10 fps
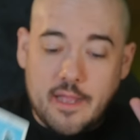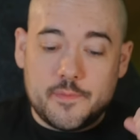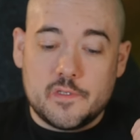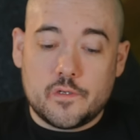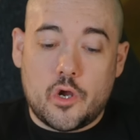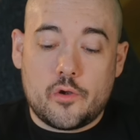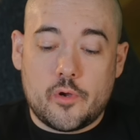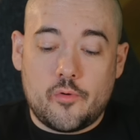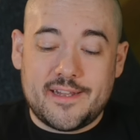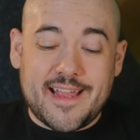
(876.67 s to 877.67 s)
Cups is a card of
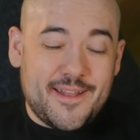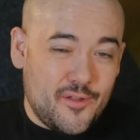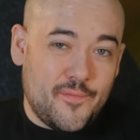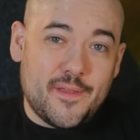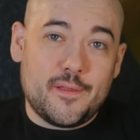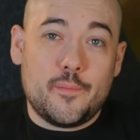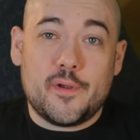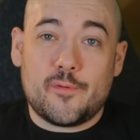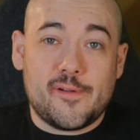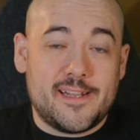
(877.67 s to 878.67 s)
regrets. I do feel a little bit
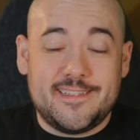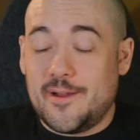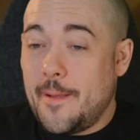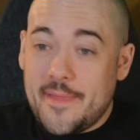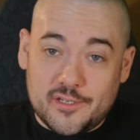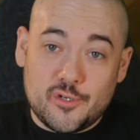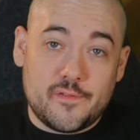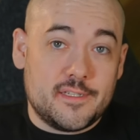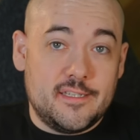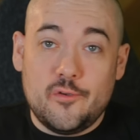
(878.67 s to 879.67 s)
of regrets here. I'm not sure
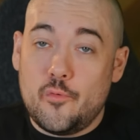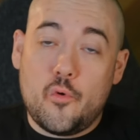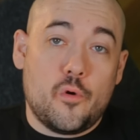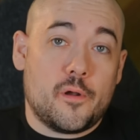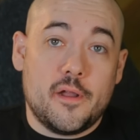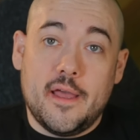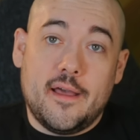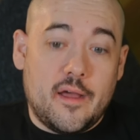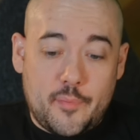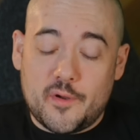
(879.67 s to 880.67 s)
if it's you or
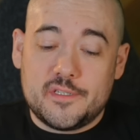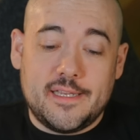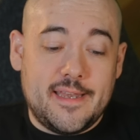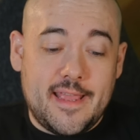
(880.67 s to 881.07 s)
a person.